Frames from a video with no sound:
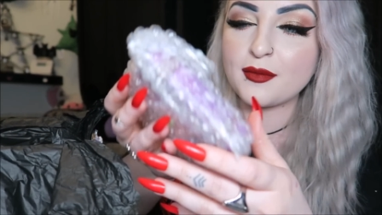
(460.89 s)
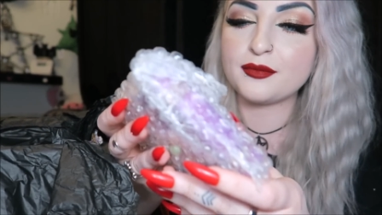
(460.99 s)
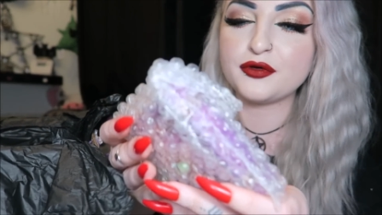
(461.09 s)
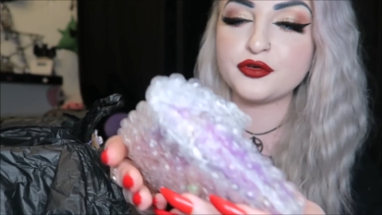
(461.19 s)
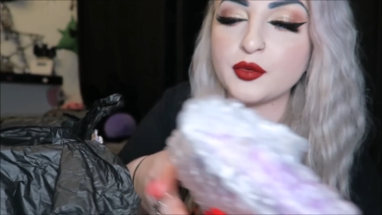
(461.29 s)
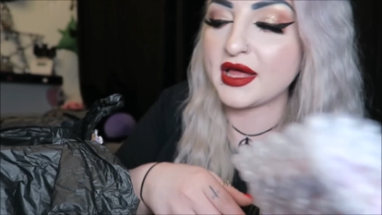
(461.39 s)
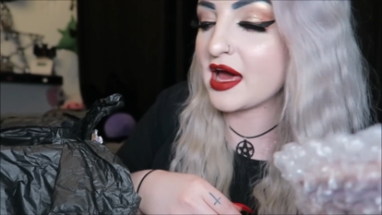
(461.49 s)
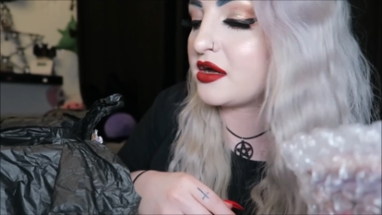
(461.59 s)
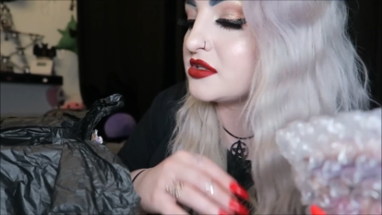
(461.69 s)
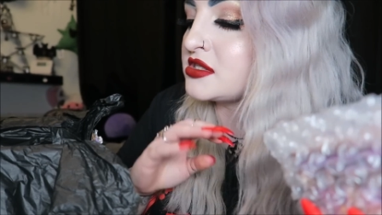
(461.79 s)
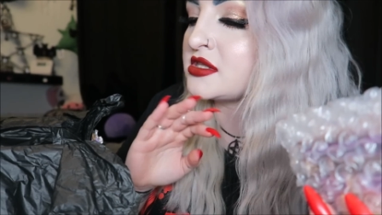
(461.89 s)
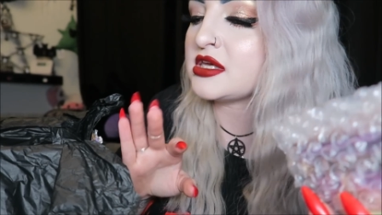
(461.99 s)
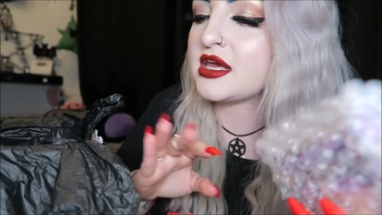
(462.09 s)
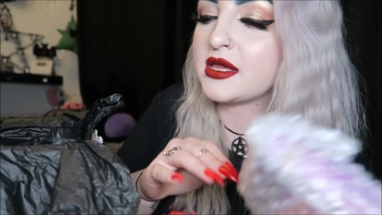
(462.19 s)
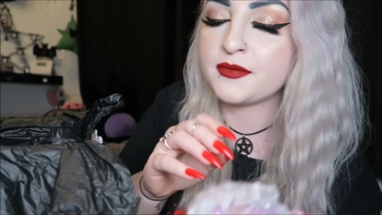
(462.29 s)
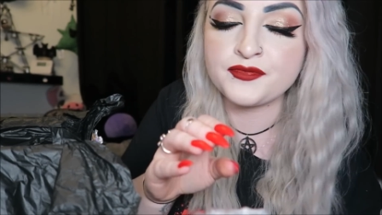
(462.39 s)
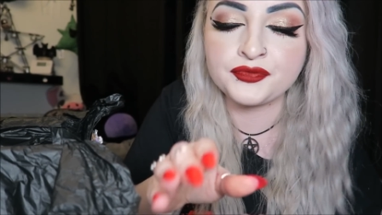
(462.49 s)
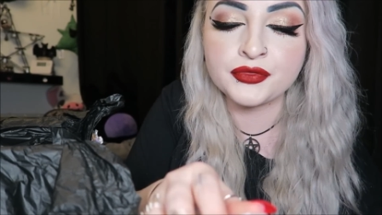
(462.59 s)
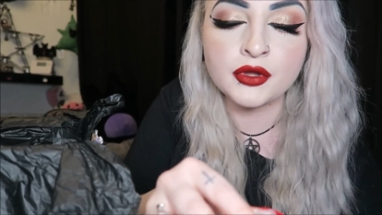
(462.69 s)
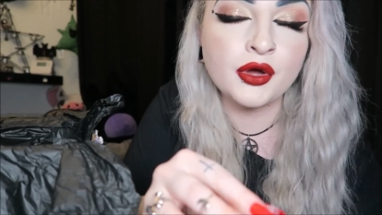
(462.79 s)
bomb before we get on to the
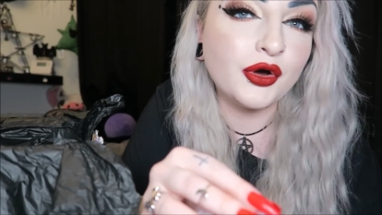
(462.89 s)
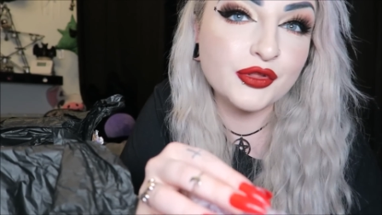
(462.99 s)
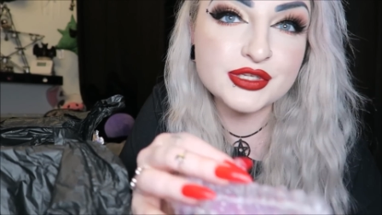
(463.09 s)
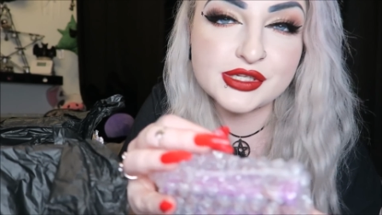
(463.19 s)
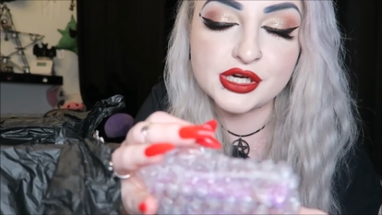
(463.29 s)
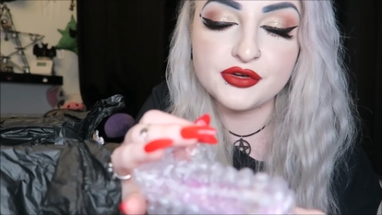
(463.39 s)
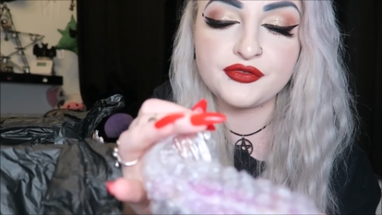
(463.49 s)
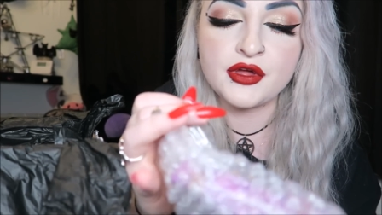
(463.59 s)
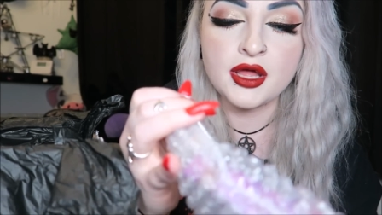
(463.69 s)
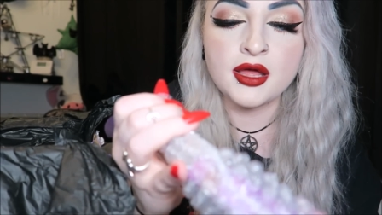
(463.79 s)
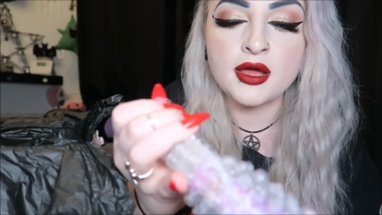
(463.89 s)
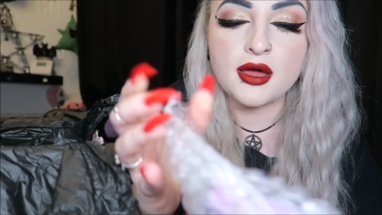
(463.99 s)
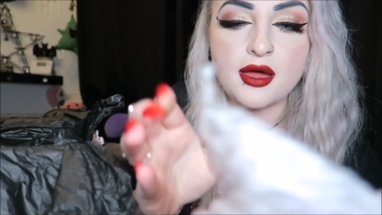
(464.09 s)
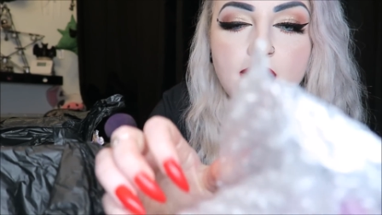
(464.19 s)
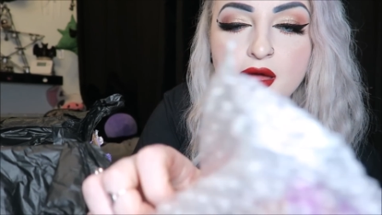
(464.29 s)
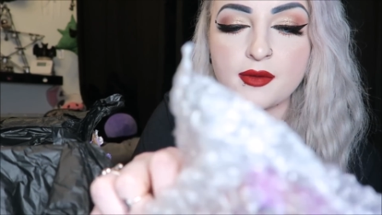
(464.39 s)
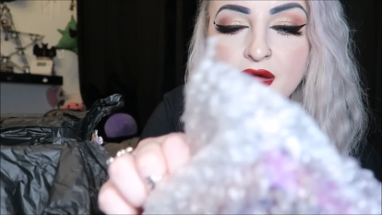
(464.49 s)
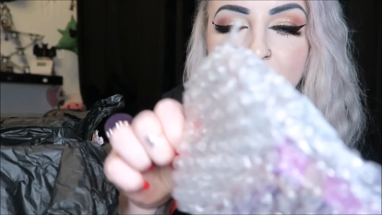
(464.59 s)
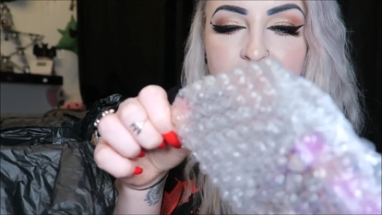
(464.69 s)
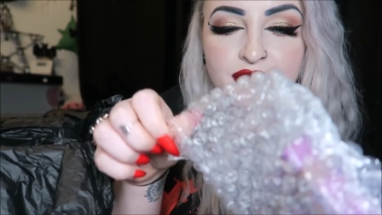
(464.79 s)
other stuff.
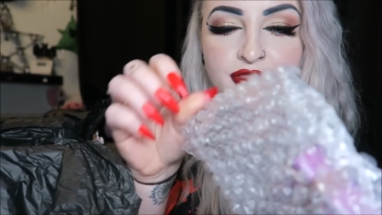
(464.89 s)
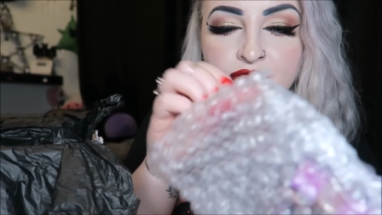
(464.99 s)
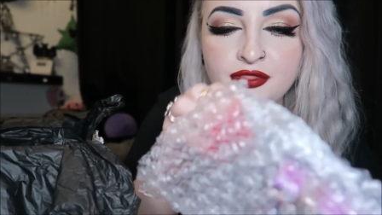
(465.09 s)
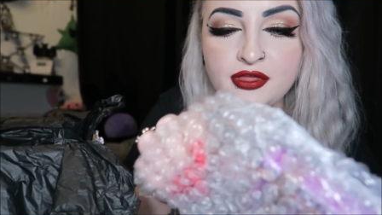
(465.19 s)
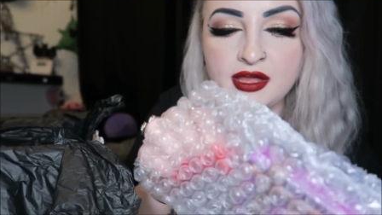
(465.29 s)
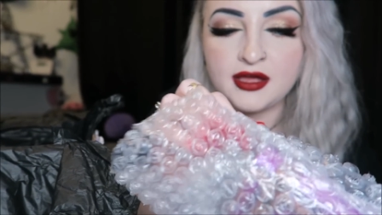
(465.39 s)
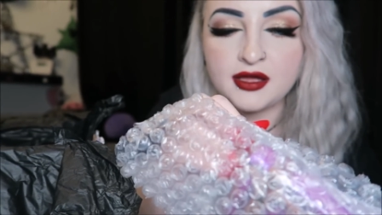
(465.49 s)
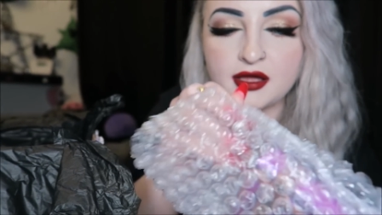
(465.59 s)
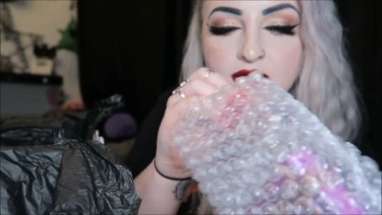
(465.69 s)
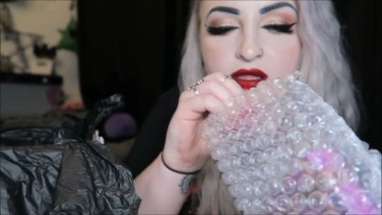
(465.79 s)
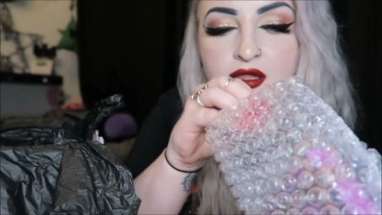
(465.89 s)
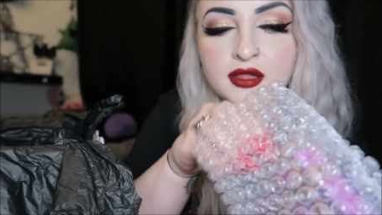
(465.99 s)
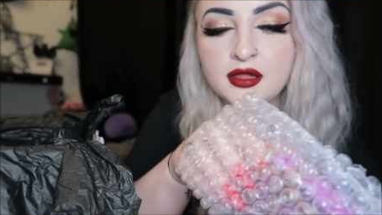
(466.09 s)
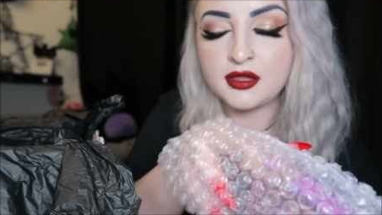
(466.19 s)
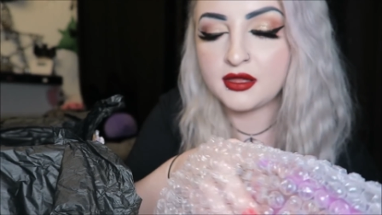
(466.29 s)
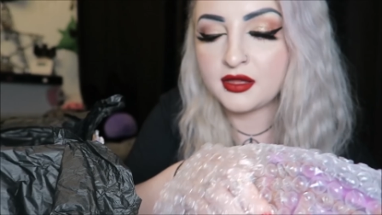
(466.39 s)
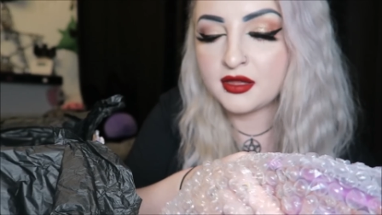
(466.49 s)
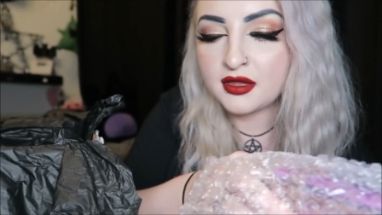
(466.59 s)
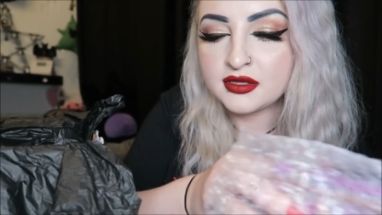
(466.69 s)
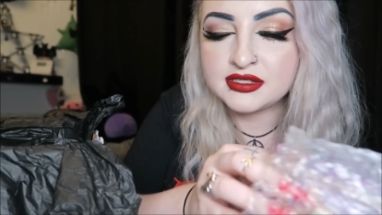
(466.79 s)
Um, and I think
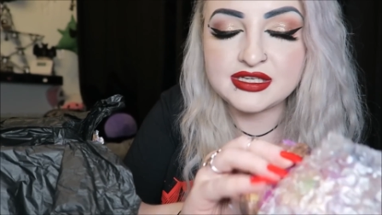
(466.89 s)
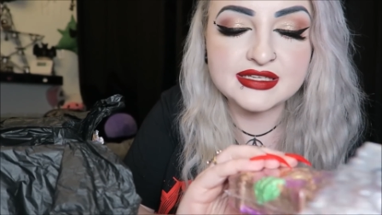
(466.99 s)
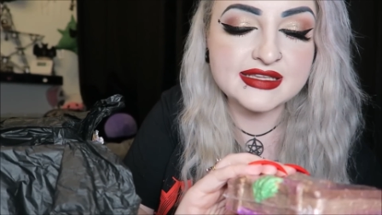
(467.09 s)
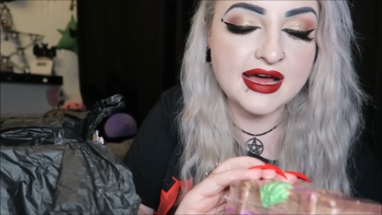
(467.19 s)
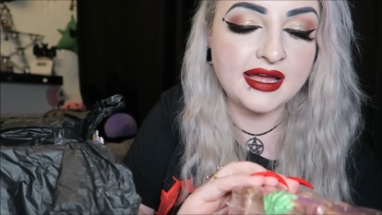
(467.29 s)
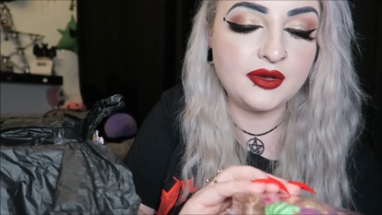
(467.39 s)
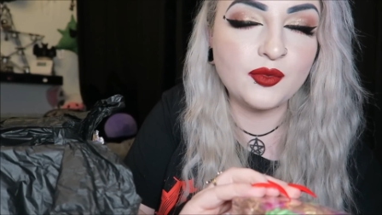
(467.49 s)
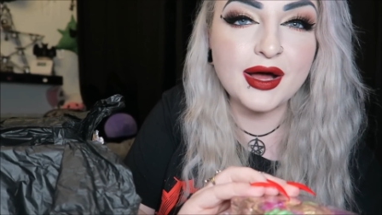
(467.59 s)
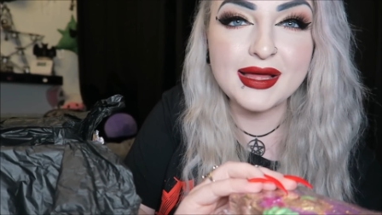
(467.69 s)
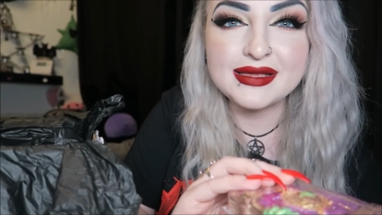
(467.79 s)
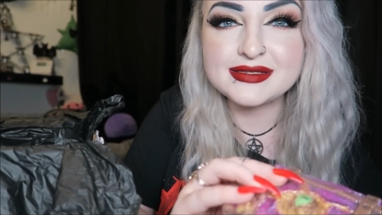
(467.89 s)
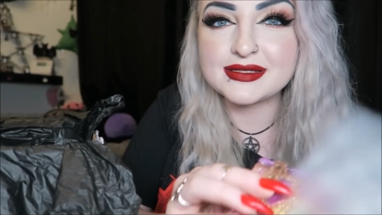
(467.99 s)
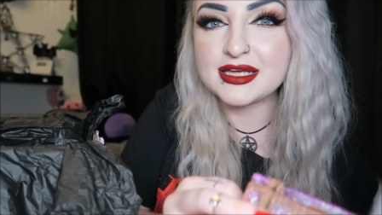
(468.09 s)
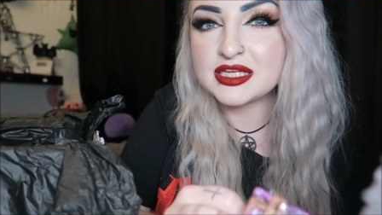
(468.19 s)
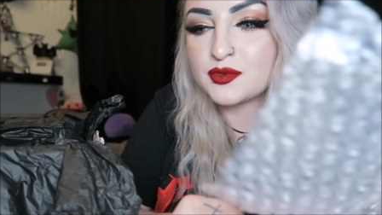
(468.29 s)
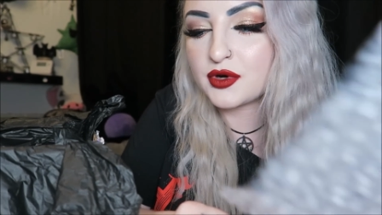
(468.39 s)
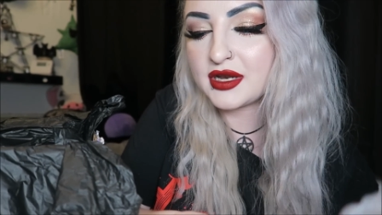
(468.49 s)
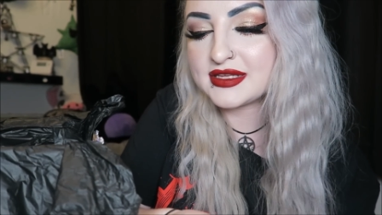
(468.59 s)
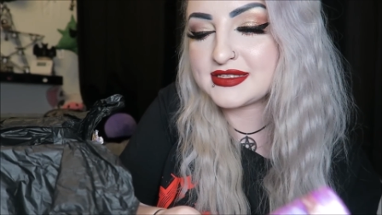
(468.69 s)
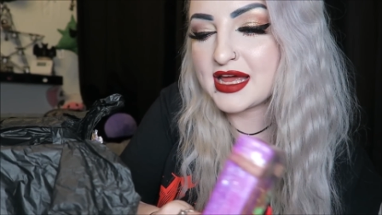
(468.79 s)
design wise this one is